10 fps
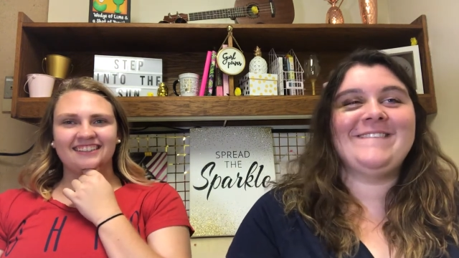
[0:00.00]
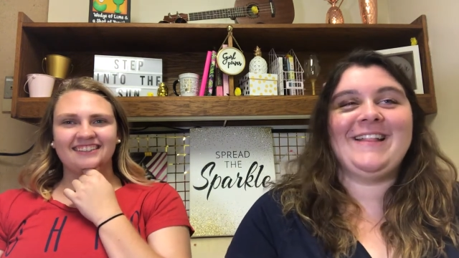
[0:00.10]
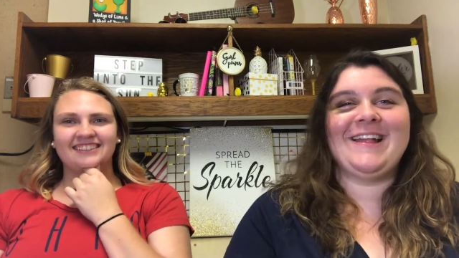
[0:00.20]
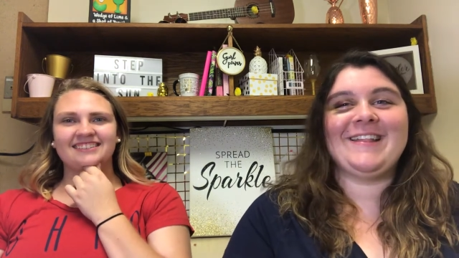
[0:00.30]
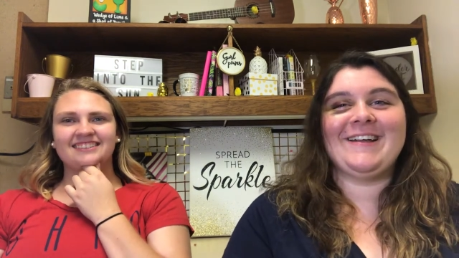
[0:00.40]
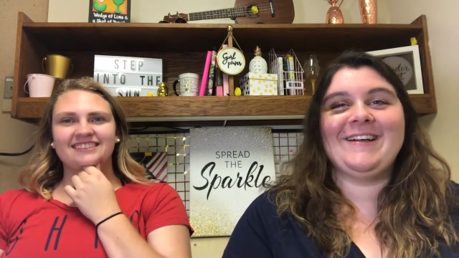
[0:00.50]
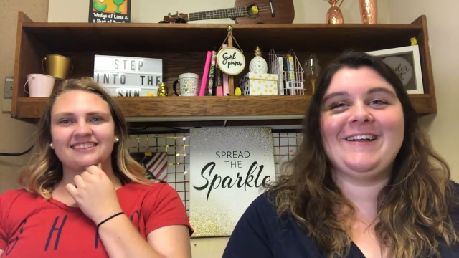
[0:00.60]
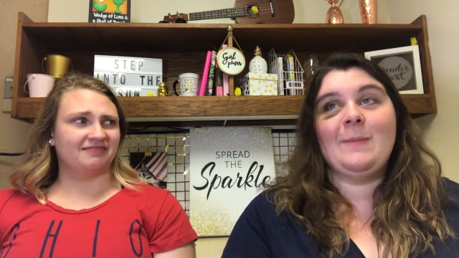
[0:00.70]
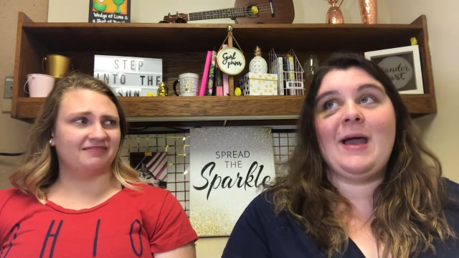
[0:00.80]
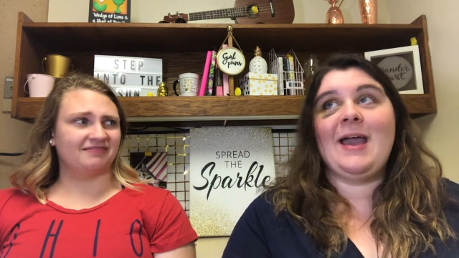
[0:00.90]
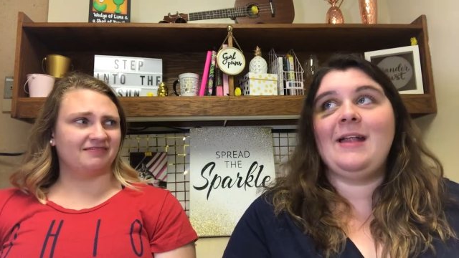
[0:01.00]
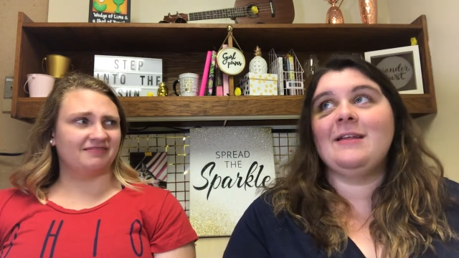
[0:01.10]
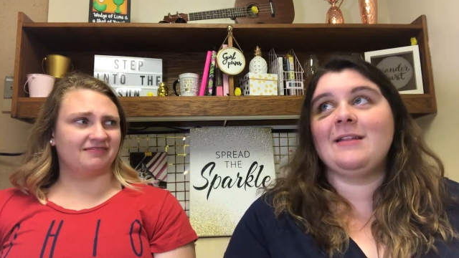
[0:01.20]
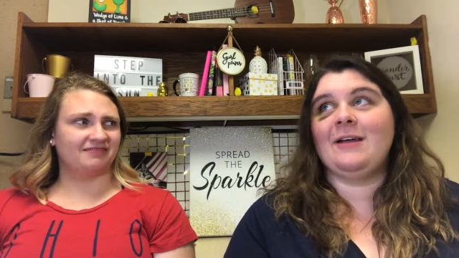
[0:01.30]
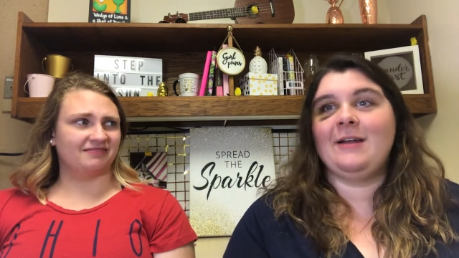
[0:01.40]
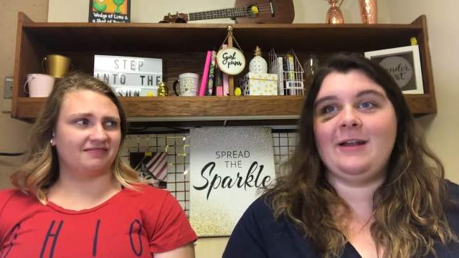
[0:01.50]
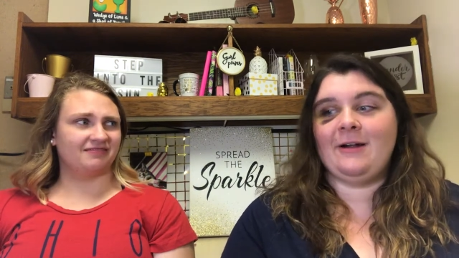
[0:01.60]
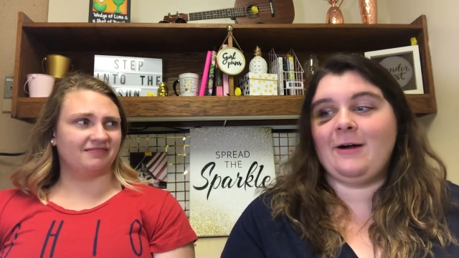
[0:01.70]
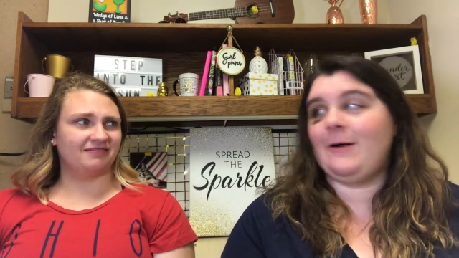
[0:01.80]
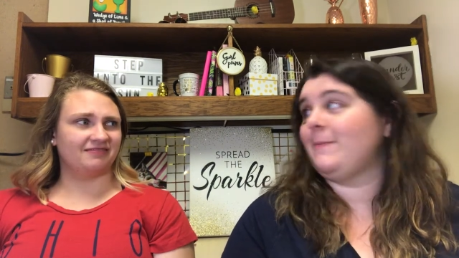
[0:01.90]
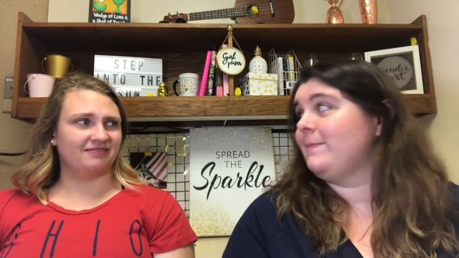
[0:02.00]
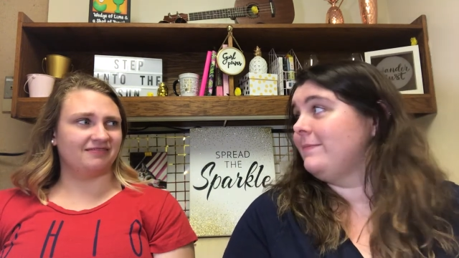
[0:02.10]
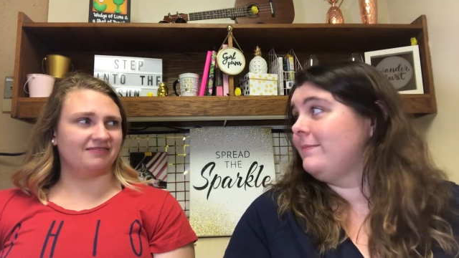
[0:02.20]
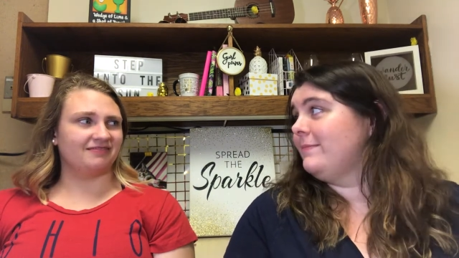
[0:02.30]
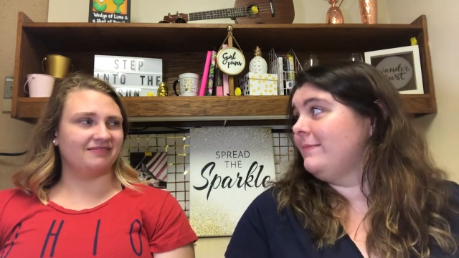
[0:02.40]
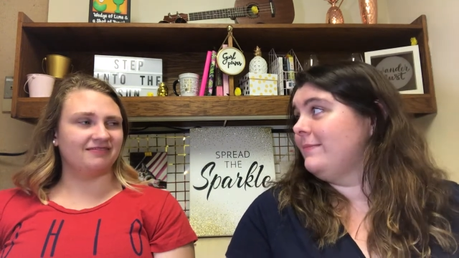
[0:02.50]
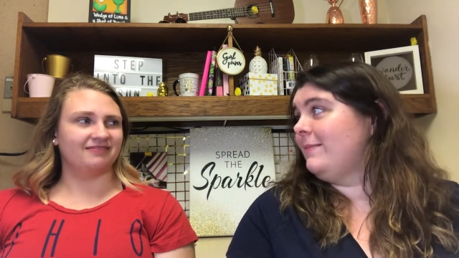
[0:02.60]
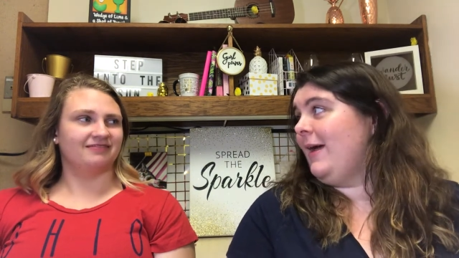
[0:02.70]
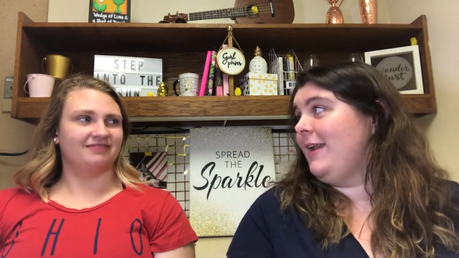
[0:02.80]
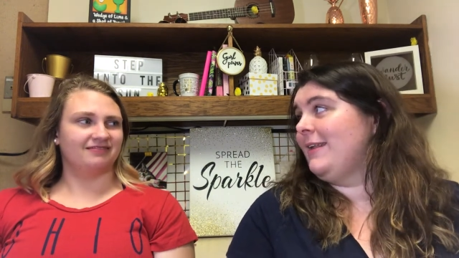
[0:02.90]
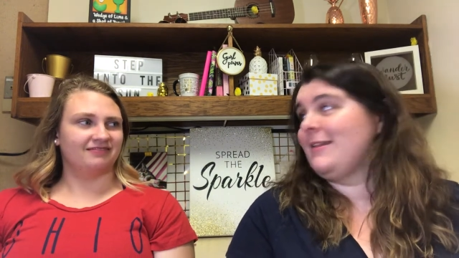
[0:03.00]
Speaker 1: It doesn't hurt. My head doesn't hurt at all. My head